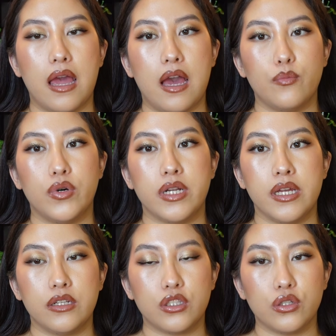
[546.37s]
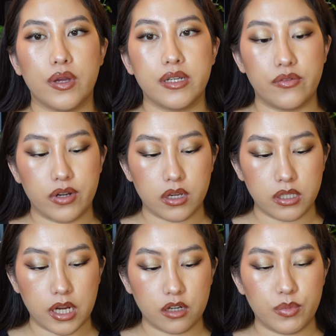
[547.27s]
and put it into a different
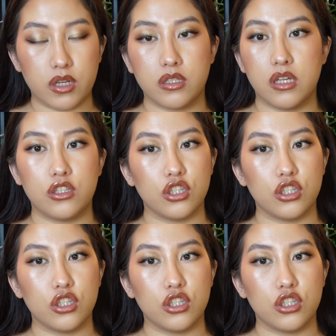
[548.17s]
container because it